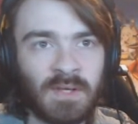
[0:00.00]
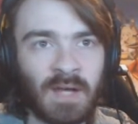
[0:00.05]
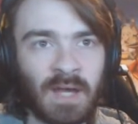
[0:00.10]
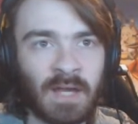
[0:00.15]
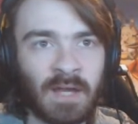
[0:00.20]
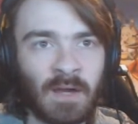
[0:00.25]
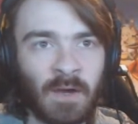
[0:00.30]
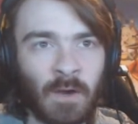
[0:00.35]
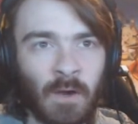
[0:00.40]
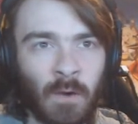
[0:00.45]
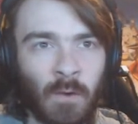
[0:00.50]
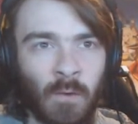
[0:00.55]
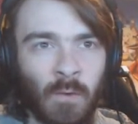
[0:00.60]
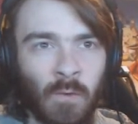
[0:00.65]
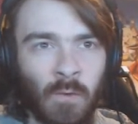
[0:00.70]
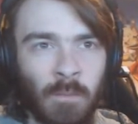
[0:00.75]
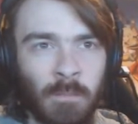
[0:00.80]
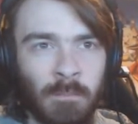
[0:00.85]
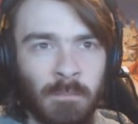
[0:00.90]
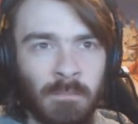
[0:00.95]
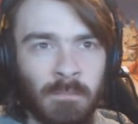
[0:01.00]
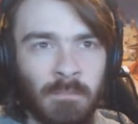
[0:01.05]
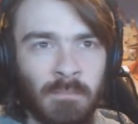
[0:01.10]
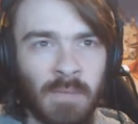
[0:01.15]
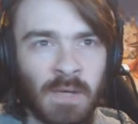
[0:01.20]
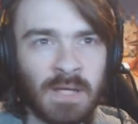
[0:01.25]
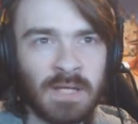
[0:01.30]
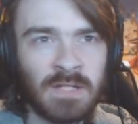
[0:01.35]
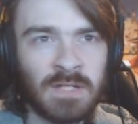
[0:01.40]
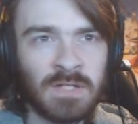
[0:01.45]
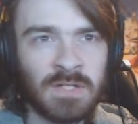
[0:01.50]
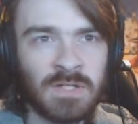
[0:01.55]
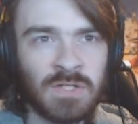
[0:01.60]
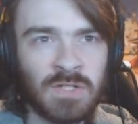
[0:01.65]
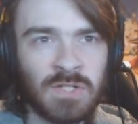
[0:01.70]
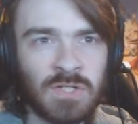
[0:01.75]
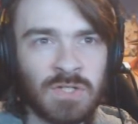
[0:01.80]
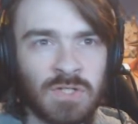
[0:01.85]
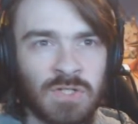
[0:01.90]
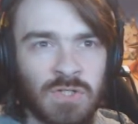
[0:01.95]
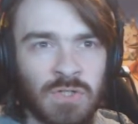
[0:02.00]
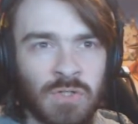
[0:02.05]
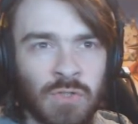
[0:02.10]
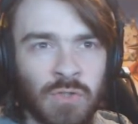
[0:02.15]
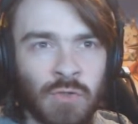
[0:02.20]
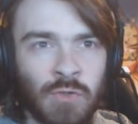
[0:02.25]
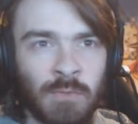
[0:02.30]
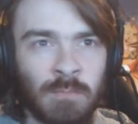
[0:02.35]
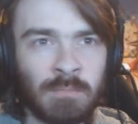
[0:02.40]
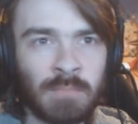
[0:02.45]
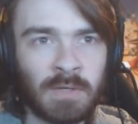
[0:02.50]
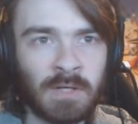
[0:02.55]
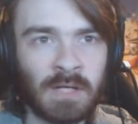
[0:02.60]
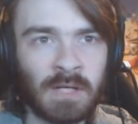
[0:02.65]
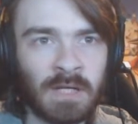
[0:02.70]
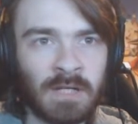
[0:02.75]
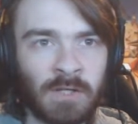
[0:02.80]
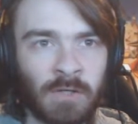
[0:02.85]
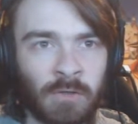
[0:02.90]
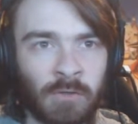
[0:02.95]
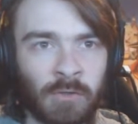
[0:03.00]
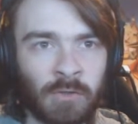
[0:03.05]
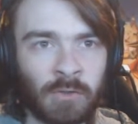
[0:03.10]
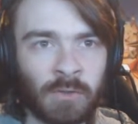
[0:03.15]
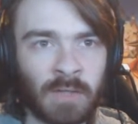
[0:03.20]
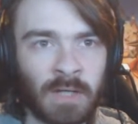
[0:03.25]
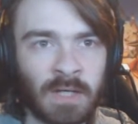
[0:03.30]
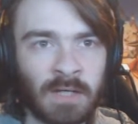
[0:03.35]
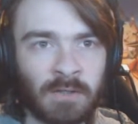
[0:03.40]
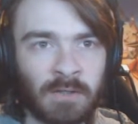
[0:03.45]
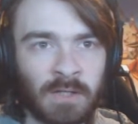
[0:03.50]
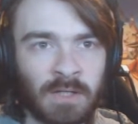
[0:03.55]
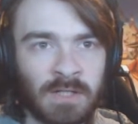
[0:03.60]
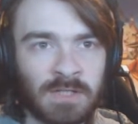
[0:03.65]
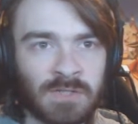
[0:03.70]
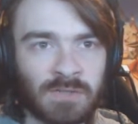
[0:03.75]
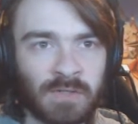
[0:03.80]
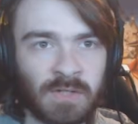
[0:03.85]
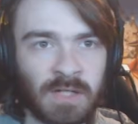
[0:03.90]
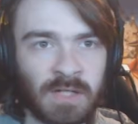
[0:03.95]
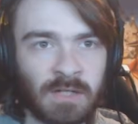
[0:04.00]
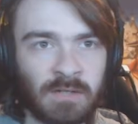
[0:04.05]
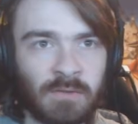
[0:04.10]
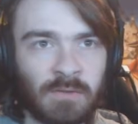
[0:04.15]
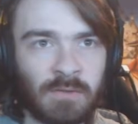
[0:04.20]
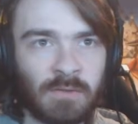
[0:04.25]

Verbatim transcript: I hope I do, but I don't, do I? Unless they're in here.